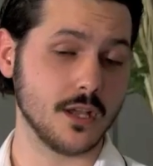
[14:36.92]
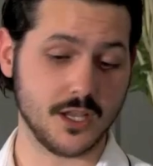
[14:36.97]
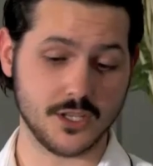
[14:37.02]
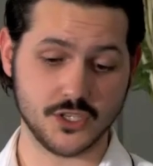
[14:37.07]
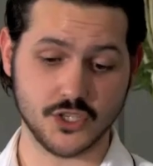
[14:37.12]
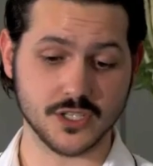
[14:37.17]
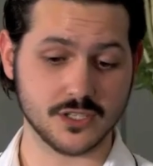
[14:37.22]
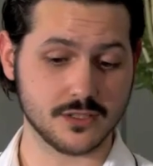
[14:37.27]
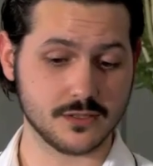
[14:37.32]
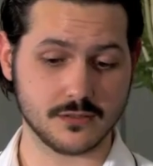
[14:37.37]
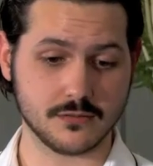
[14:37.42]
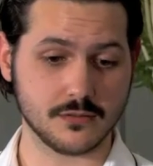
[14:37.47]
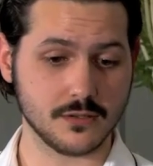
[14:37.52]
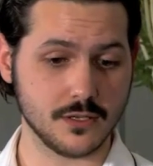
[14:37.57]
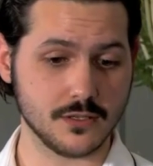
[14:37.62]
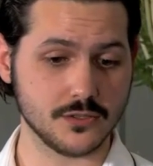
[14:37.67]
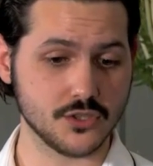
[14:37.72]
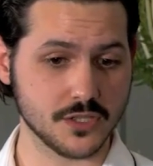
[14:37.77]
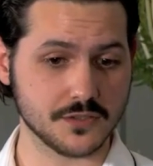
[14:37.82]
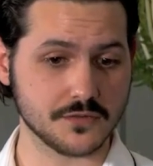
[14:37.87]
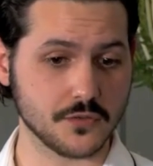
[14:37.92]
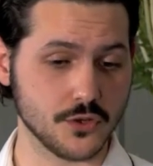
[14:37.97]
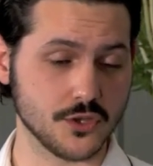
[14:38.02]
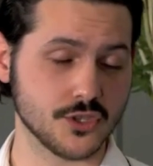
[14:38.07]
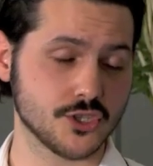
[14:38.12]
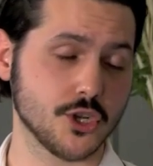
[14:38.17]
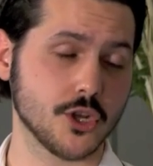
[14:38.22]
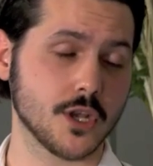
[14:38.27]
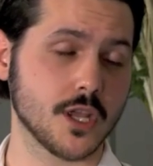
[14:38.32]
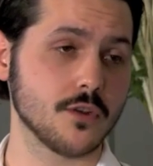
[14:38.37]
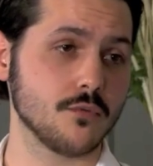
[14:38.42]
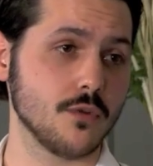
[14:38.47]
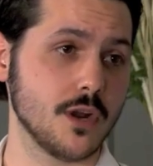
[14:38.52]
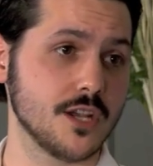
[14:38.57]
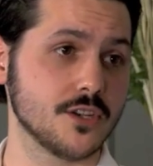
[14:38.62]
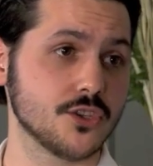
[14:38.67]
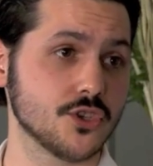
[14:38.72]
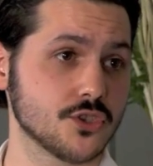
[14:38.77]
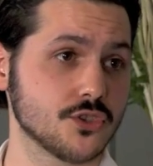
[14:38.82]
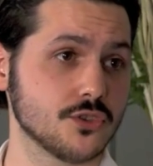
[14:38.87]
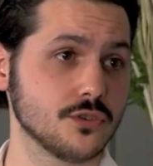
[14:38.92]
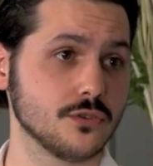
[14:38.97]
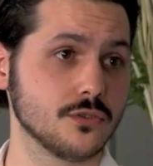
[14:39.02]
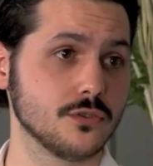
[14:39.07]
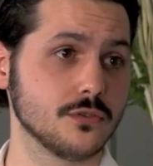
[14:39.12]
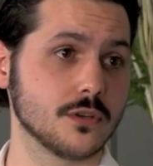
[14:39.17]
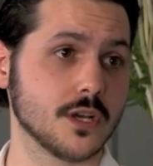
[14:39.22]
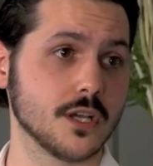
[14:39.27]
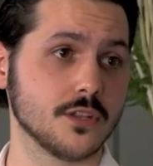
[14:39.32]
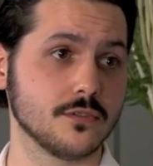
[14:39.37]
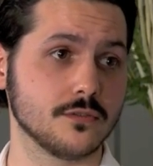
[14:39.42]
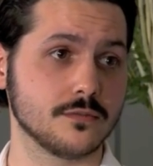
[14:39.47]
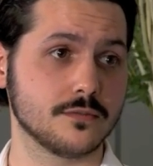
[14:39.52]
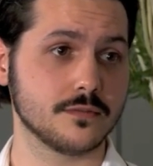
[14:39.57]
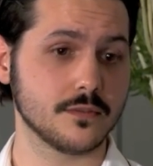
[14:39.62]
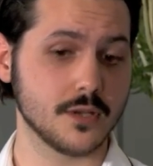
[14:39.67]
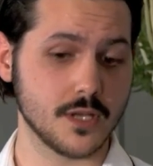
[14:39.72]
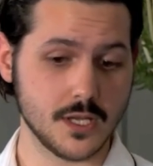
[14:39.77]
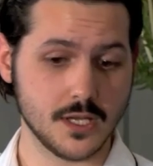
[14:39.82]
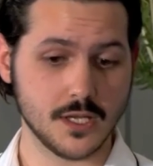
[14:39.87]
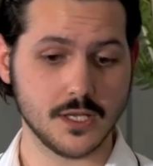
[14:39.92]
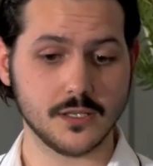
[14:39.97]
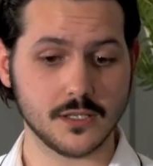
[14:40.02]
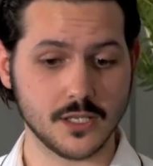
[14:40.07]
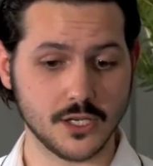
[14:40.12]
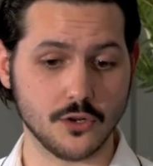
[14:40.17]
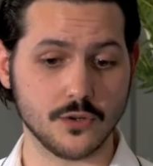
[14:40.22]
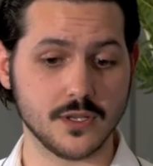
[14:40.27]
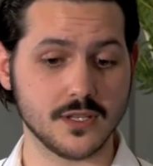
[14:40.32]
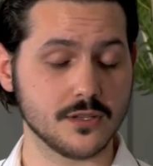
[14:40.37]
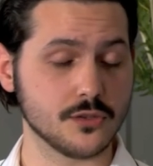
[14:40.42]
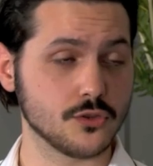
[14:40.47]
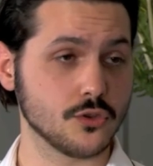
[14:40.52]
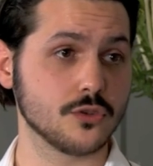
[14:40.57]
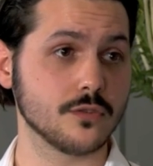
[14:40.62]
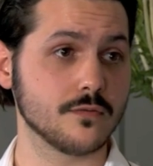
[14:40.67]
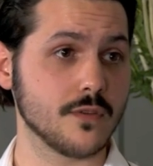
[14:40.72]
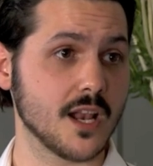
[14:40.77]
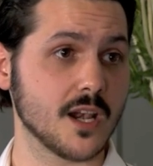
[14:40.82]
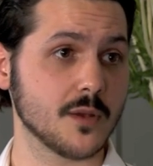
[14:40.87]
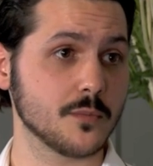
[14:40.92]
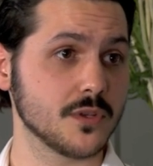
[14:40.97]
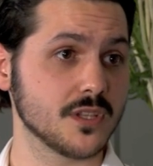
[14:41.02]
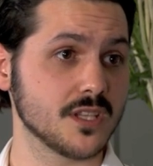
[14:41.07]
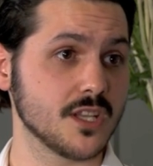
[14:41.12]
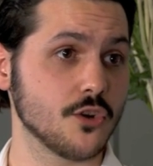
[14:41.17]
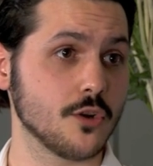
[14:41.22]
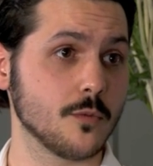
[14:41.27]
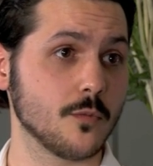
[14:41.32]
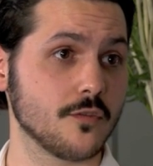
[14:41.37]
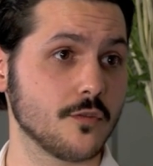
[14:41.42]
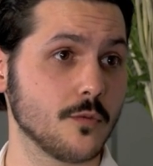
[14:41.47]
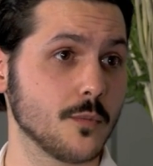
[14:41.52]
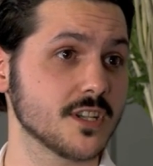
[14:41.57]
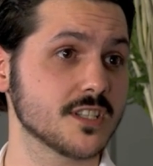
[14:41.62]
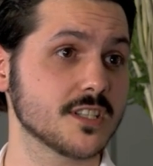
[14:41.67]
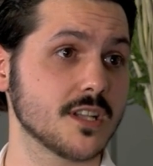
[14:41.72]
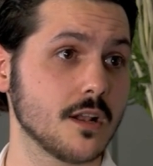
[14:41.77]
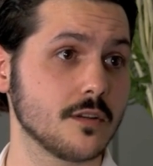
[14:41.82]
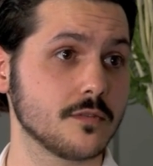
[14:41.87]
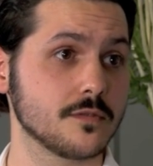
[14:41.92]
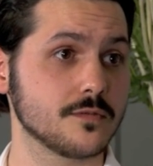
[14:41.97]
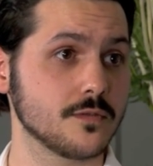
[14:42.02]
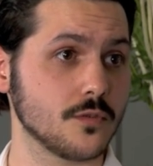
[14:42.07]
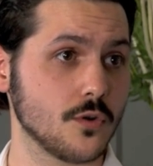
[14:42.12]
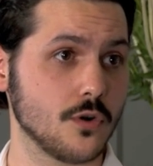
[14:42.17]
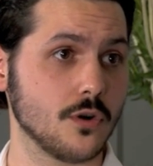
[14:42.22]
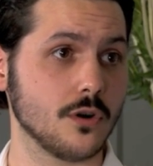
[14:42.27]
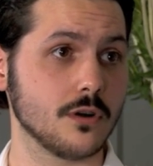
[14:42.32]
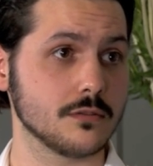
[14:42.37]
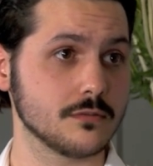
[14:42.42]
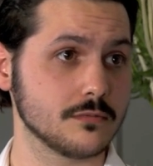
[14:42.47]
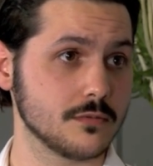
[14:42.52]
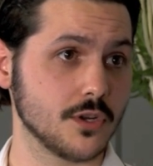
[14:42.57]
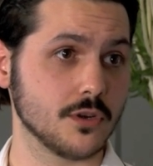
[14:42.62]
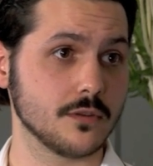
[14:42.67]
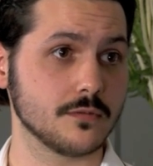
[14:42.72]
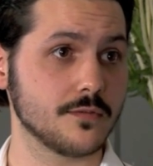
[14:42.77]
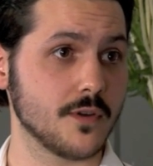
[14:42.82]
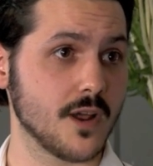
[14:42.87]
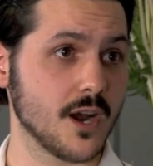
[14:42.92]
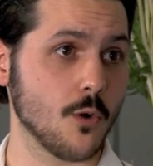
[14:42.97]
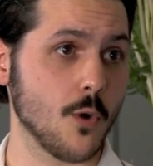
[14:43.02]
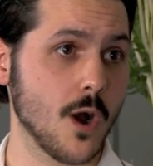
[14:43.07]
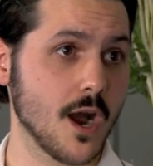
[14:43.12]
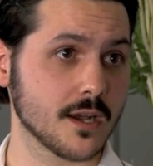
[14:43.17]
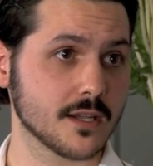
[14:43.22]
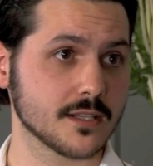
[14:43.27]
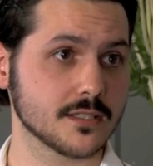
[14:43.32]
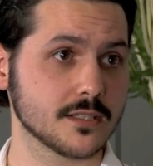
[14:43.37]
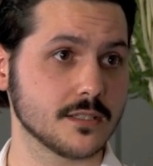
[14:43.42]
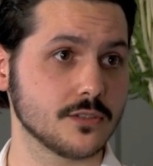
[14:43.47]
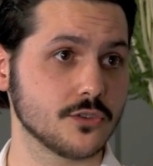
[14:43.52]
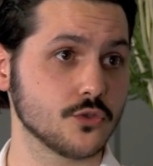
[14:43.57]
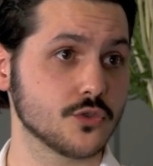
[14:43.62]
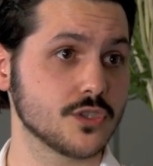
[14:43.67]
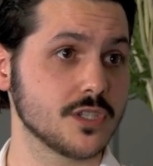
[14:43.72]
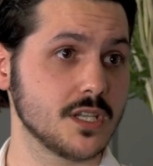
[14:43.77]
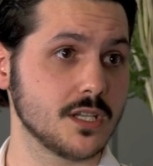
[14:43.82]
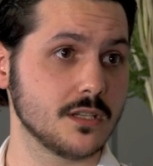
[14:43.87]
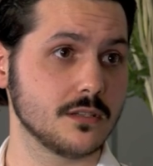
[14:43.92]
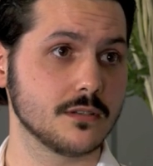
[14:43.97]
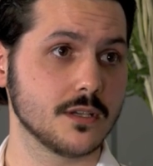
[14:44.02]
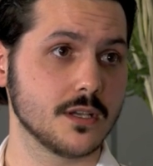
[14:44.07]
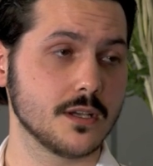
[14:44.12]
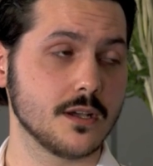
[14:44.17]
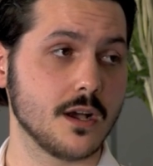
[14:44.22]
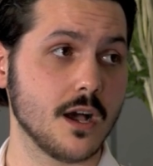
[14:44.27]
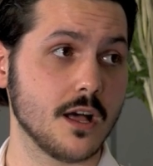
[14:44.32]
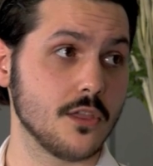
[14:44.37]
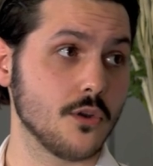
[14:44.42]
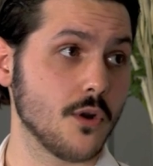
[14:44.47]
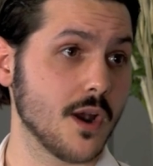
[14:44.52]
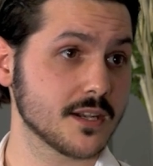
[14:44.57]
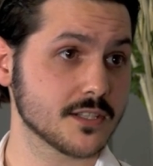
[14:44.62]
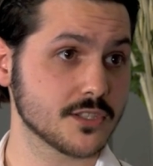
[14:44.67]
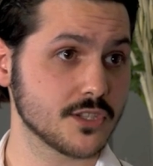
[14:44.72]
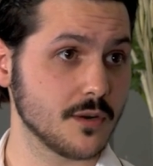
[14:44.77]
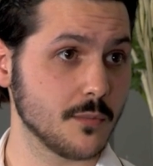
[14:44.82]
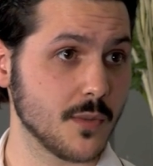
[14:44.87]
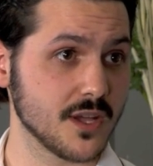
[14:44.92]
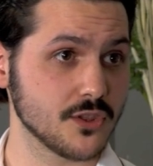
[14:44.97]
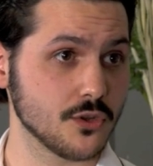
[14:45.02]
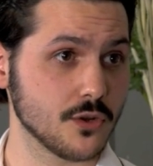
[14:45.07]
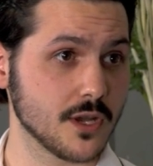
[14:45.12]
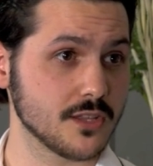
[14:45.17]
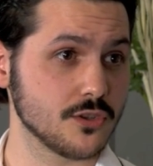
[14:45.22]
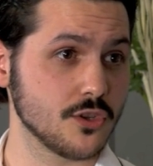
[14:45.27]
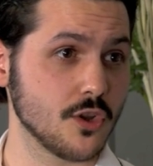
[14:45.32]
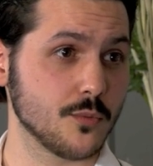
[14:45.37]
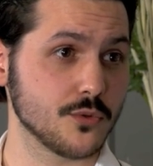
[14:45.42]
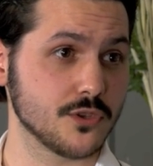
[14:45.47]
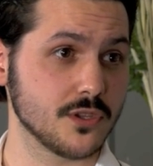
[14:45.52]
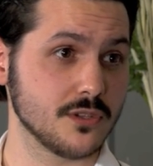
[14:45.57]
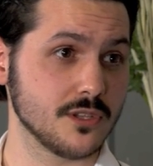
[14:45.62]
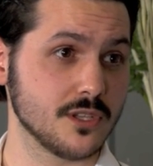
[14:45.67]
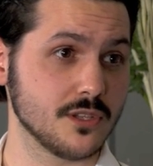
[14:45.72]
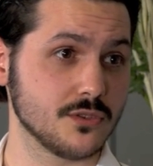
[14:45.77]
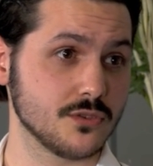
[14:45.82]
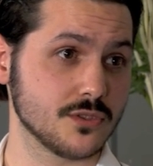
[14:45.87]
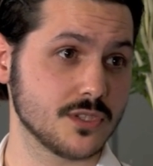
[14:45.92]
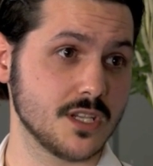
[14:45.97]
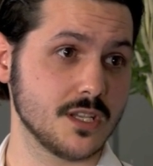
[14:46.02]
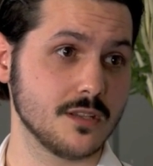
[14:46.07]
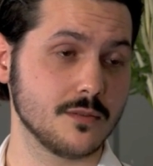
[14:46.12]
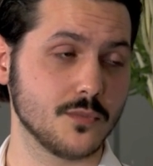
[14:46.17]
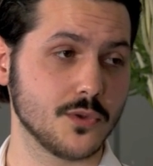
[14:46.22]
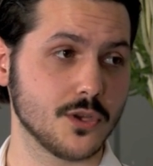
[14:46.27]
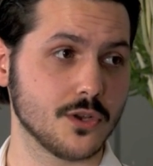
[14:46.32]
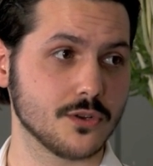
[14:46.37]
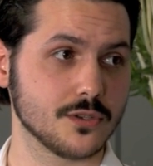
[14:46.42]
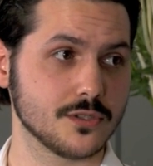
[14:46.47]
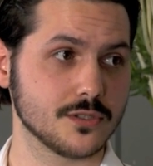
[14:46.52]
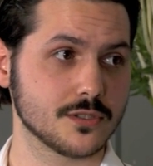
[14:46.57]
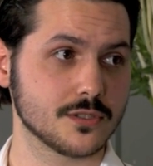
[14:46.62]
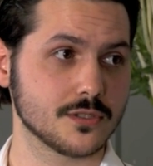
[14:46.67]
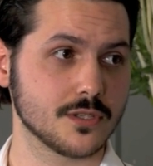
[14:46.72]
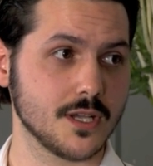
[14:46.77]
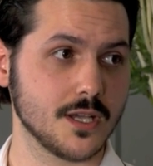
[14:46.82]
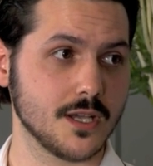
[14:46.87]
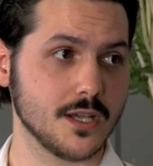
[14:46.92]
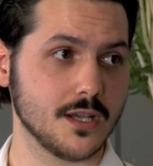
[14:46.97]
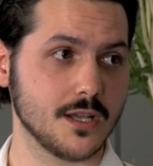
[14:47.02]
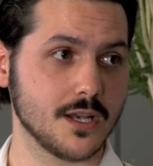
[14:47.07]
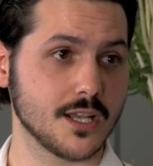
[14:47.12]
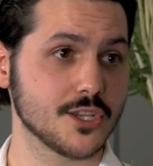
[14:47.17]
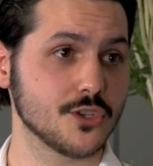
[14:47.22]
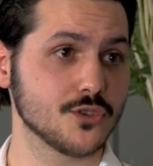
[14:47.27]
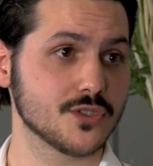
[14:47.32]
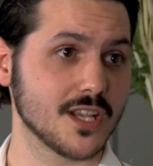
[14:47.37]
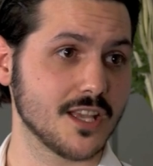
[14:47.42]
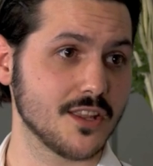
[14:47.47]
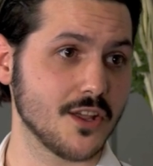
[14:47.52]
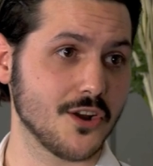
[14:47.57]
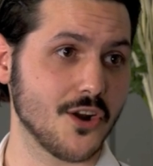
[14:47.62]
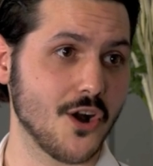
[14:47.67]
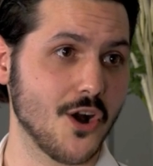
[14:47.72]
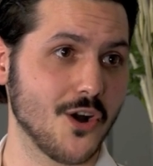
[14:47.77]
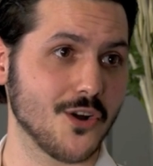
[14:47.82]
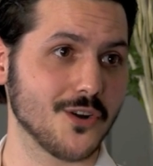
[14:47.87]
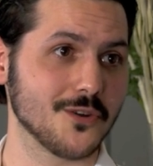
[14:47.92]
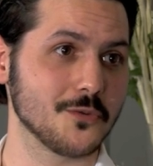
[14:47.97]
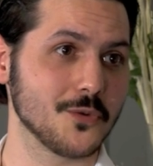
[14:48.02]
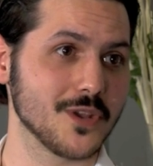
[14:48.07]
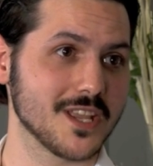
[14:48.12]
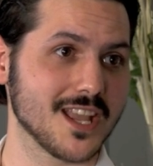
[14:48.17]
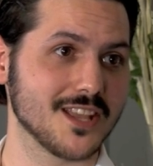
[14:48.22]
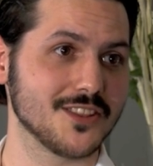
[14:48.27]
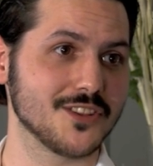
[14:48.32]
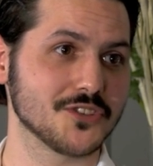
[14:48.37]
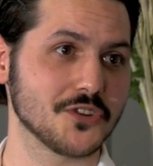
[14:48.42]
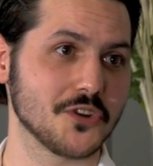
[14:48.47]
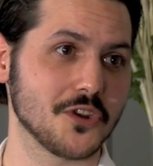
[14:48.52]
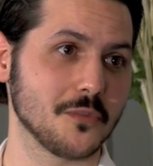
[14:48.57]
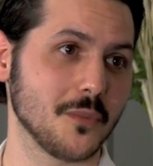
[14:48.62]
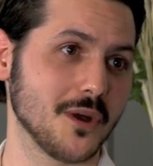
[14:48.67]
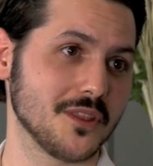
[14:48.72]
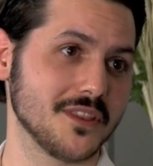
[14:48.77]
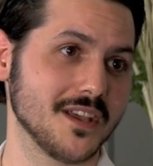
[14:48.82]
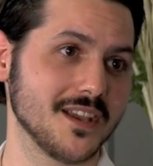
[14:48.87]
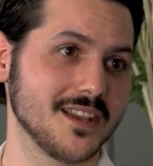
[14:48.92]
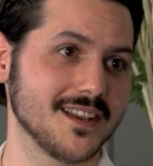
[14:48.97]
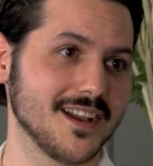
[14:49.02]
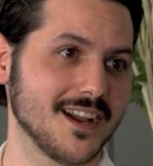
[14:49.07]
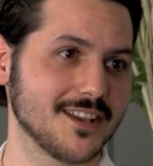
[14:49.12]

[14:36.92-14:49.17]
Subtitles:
are just for the circuit, really, just to kind of, either to develop material for myself or, fellow acts, and to see other acts that I might not get the opportunity to see, because like you said, our weekend is on a Monday.